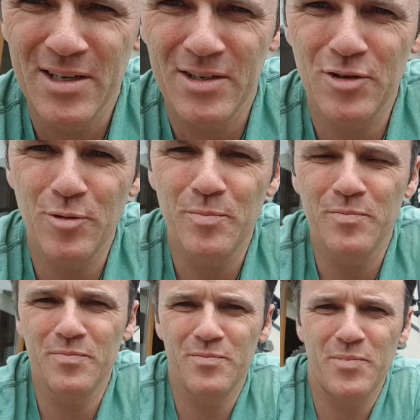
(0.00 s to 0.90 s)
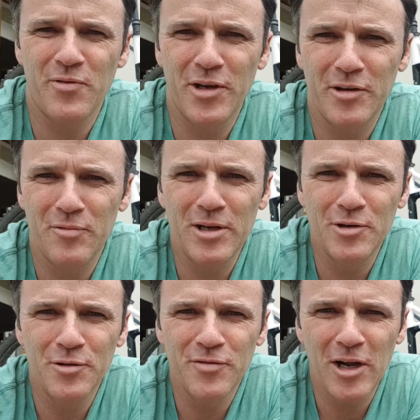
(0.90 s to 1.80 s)
you know, providing really
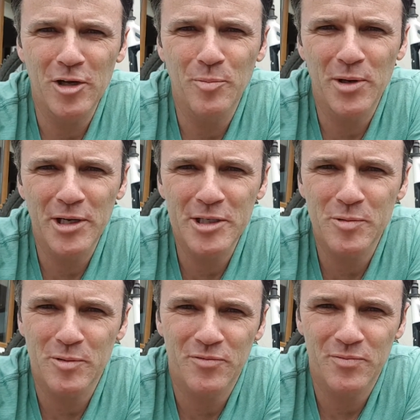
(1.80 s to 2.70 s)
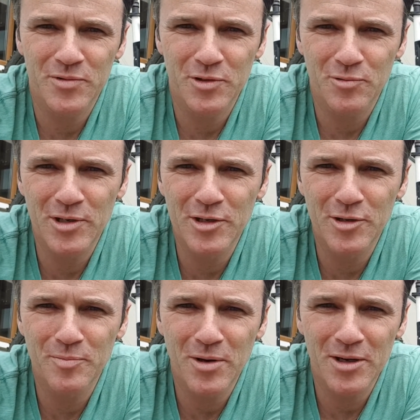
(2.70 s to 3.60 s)
good value bikes with, you know, really
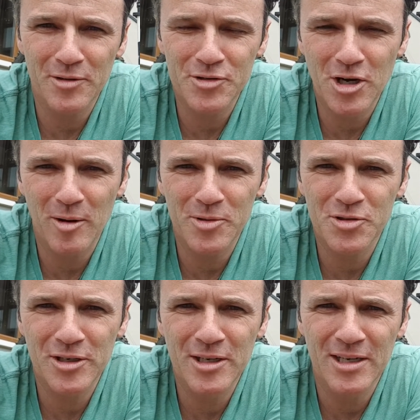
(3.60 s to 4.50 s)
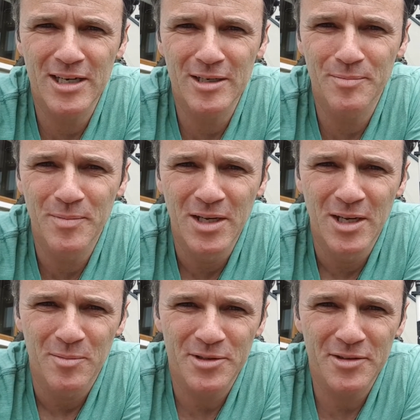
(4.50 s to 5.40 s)
good modern geometry,
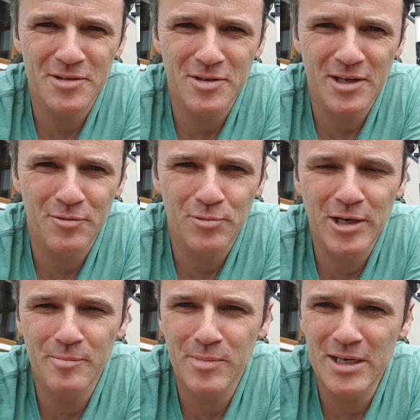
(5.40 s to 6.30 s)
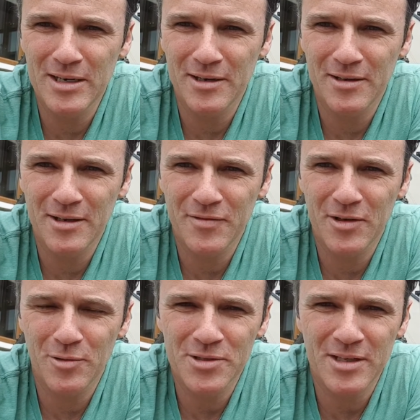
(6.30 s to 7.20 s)
but that doesn't kind of really mean anything if they
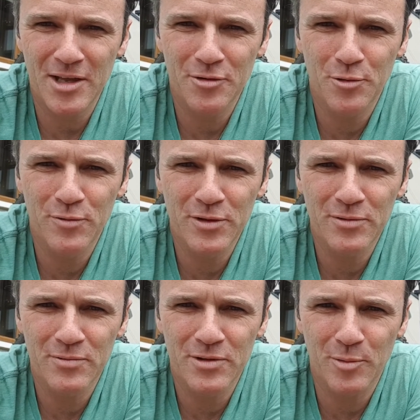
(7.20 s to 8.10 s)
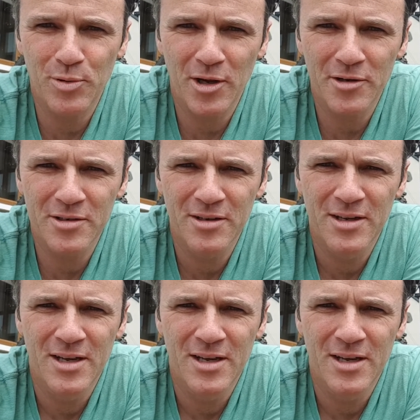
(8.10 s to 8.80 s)
don't stand over their product.